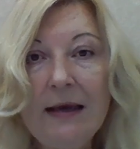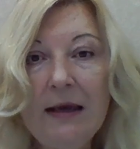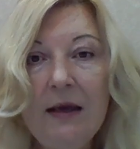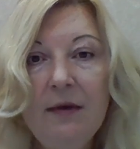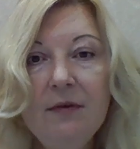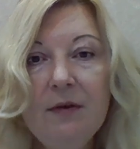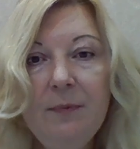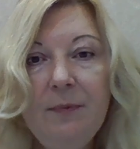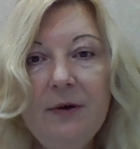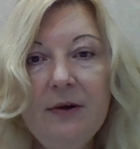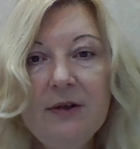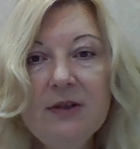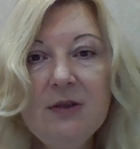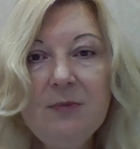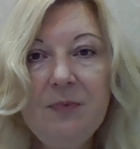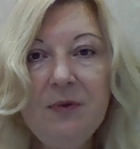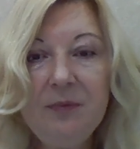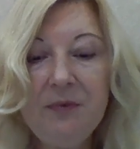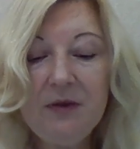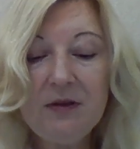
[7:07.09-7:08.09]
If the parents
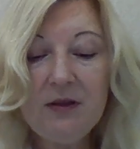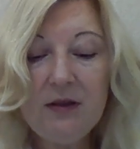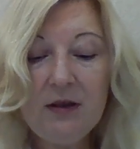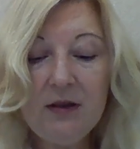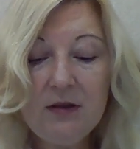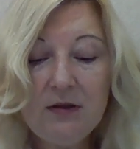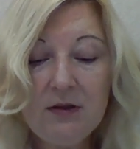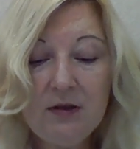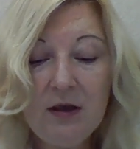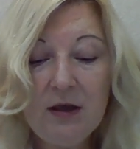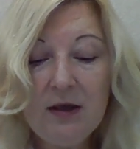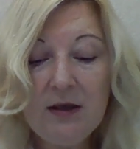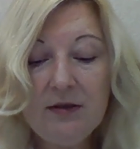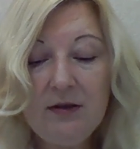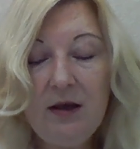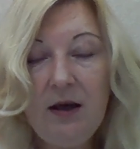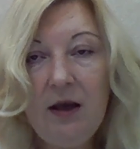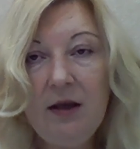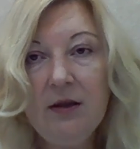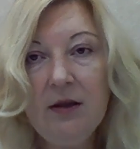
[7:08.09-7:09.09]
permit it,
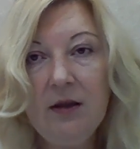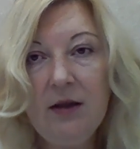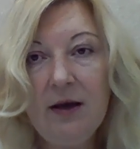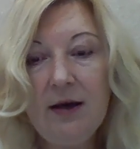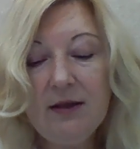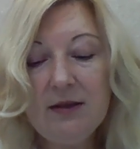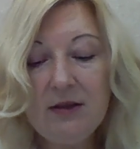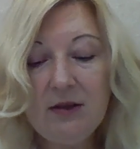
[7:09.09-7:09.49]
they analyze